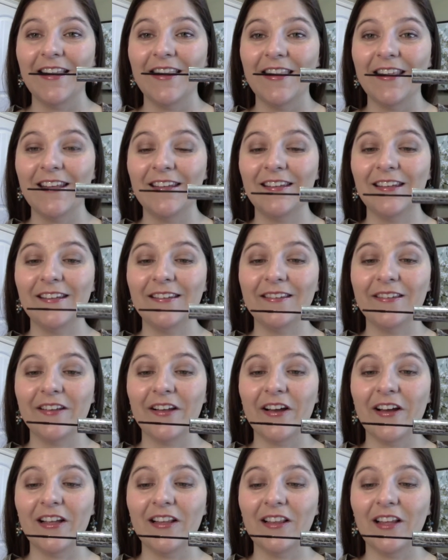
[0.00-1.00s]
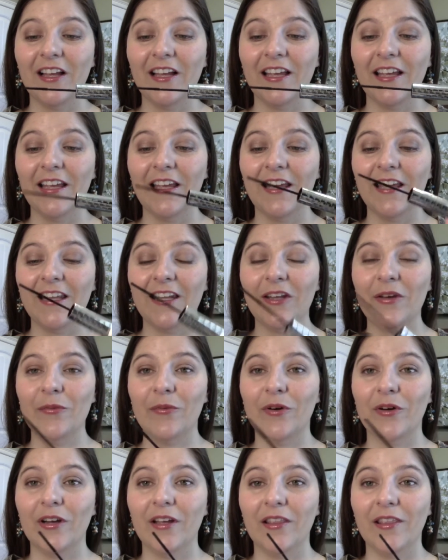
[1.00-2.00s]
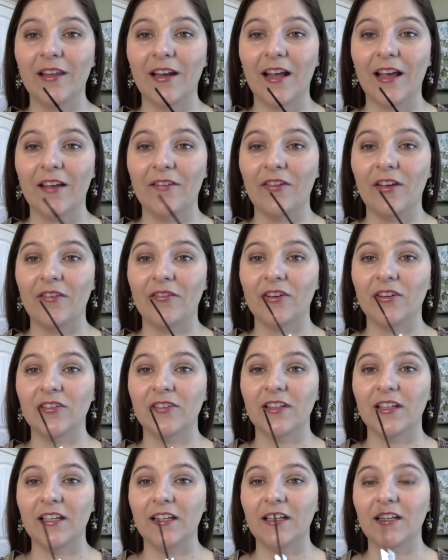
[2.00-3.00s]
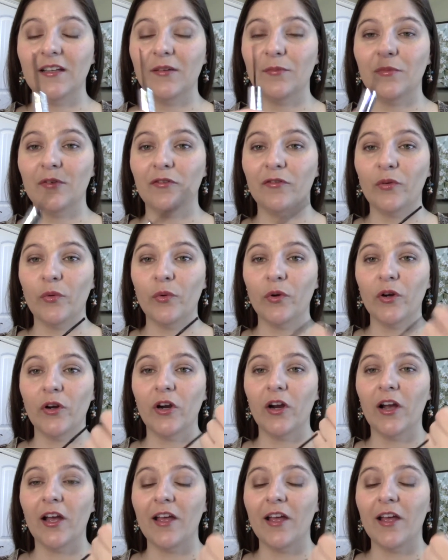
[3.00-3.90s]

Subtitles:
This is not like any wand that I have ever seen before.